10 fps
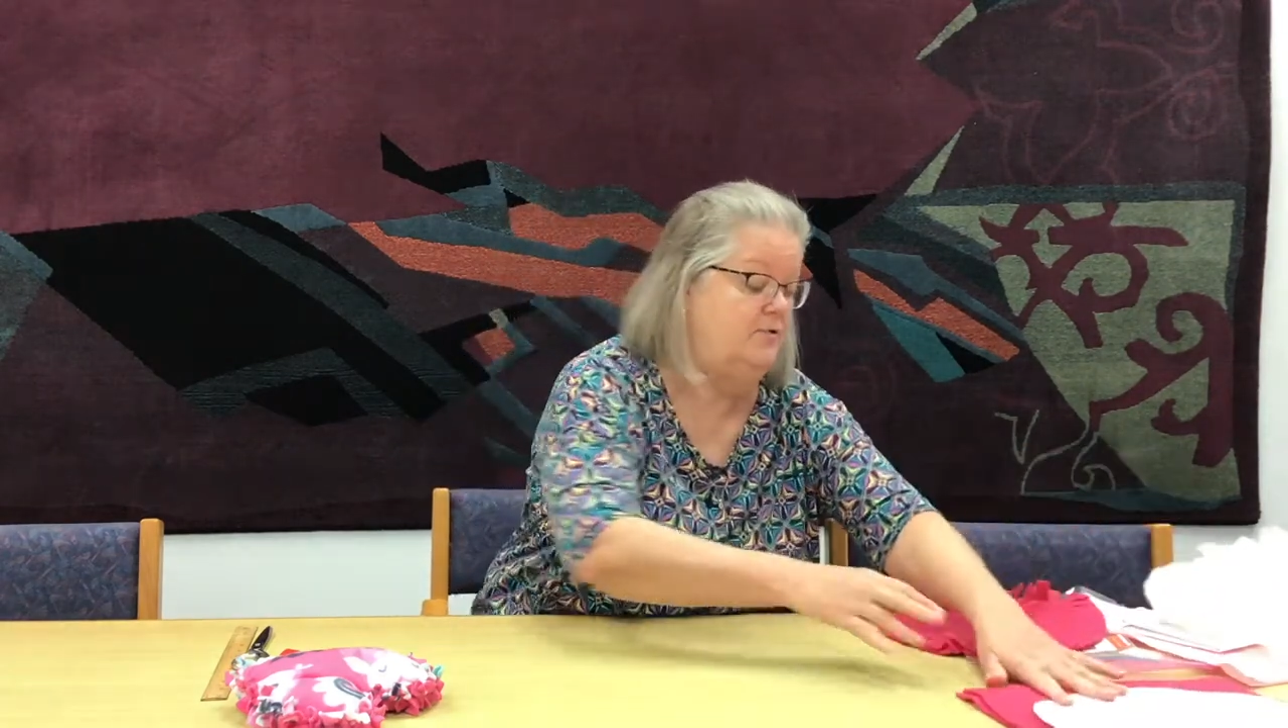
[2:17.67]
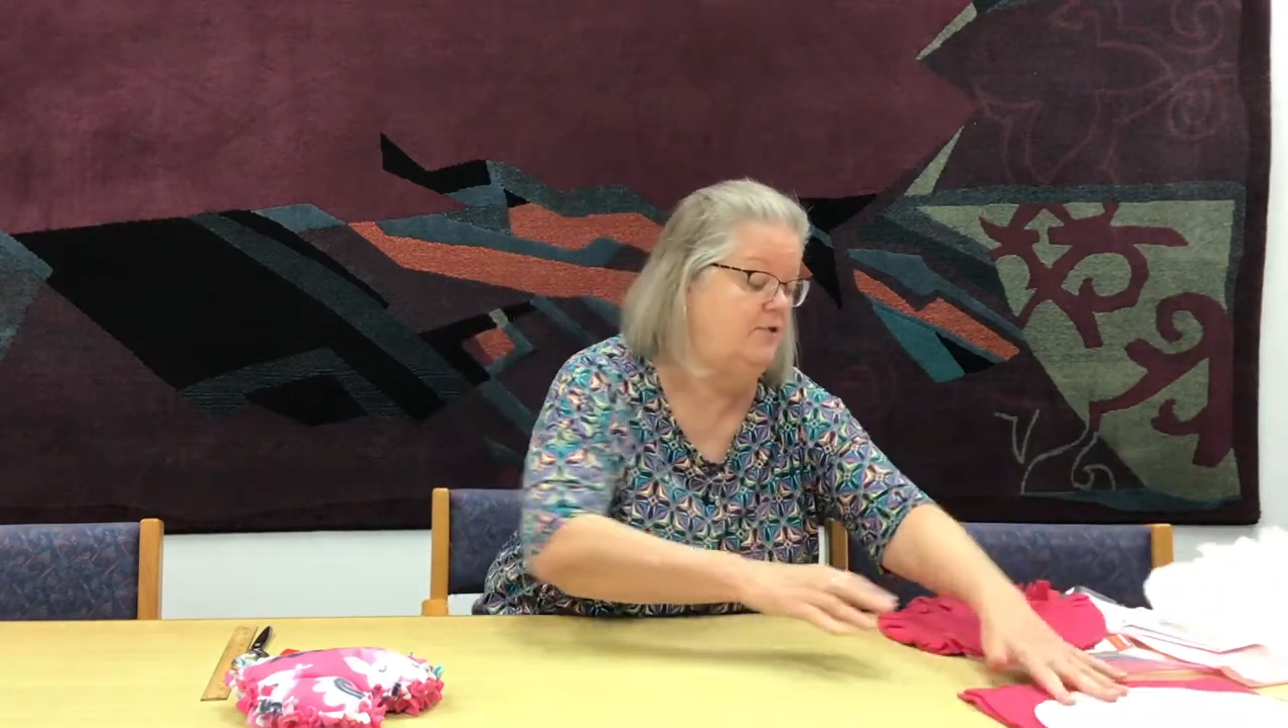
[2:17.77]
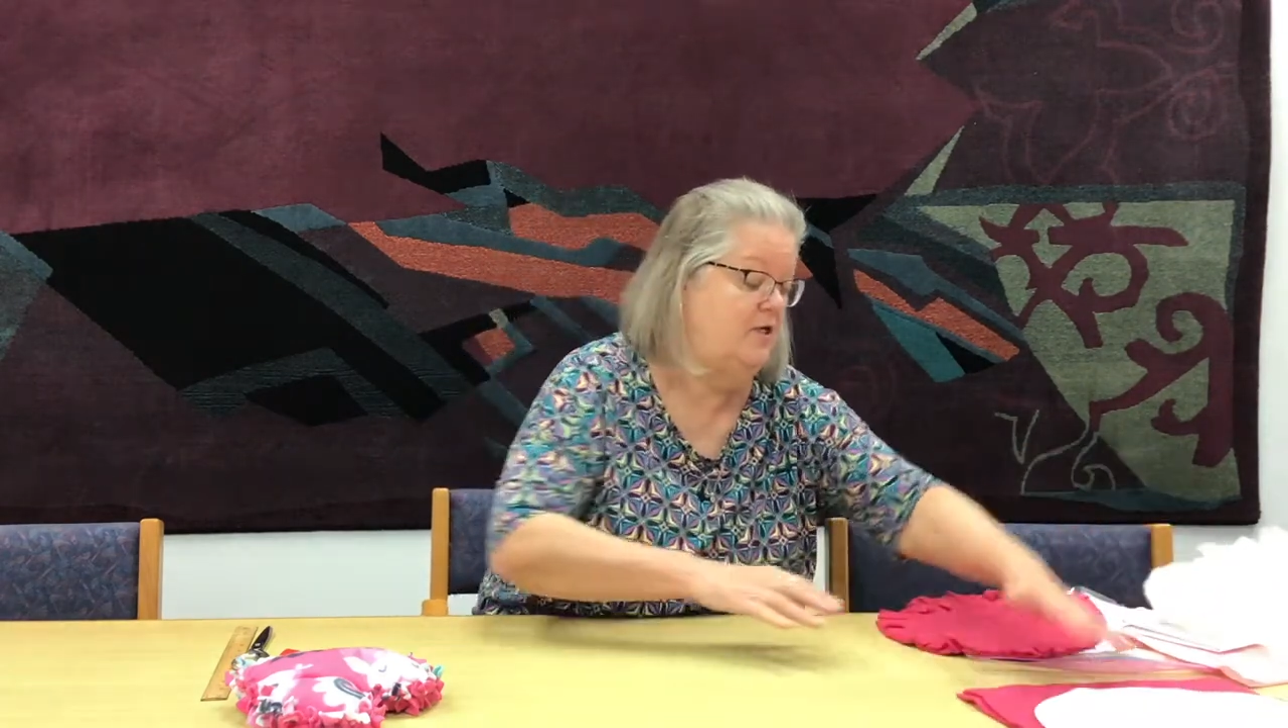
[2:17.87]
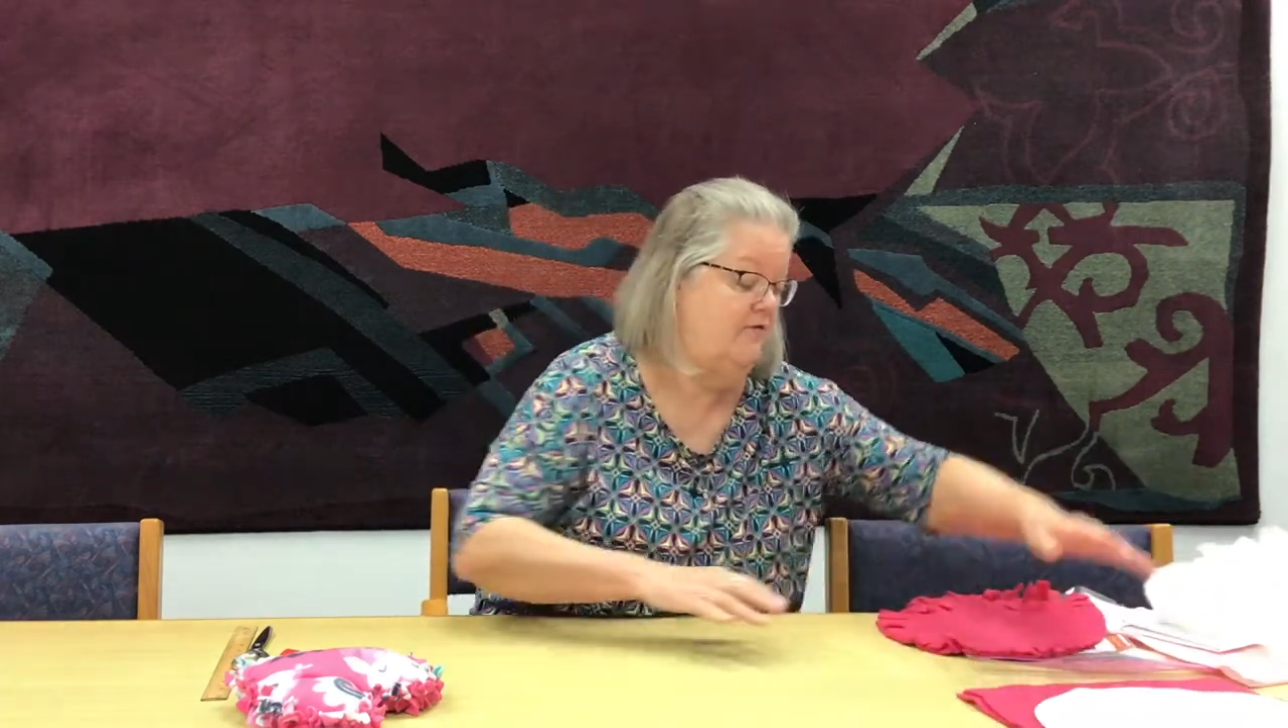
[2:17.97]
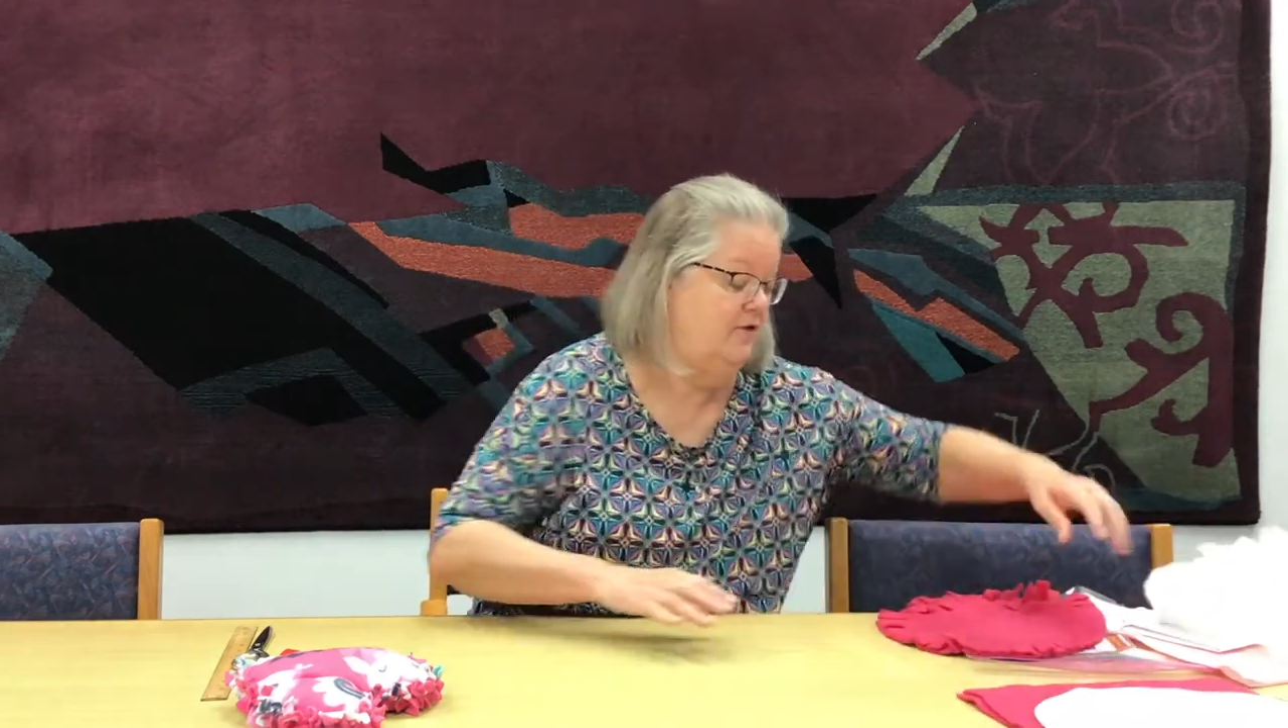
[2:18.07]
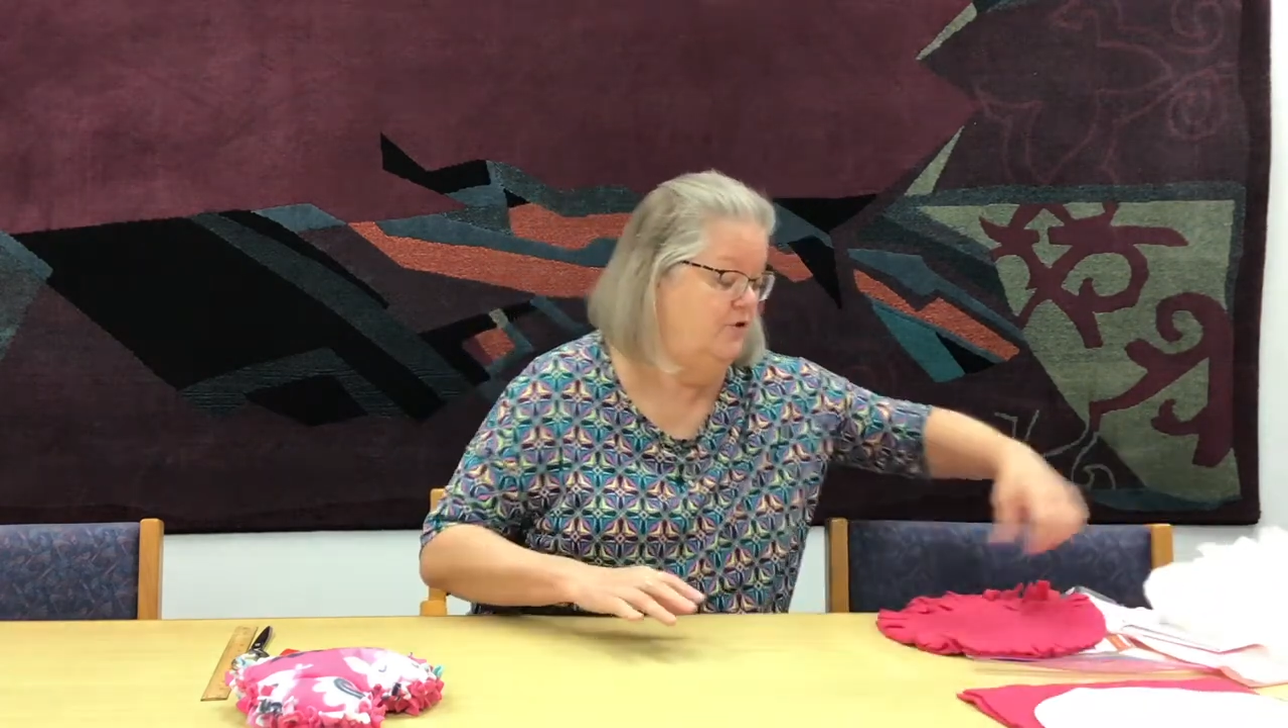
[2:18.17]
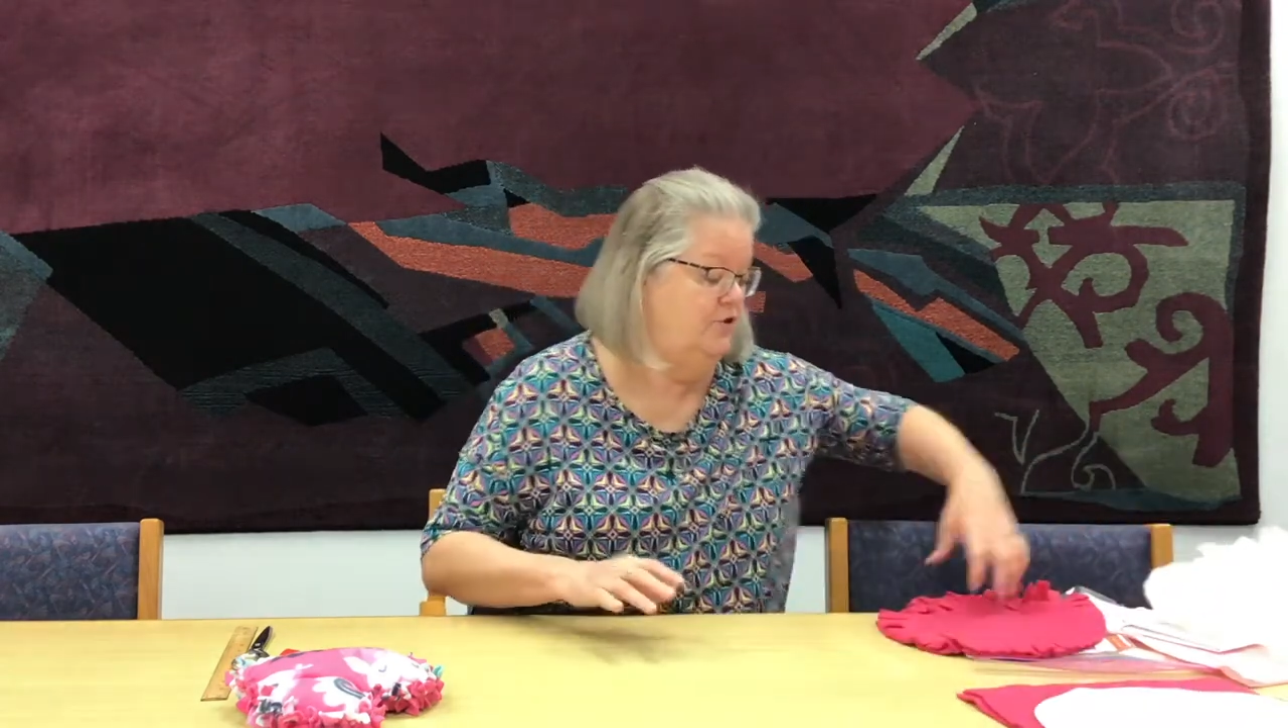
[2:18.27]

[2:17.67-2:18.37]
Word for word: whichever you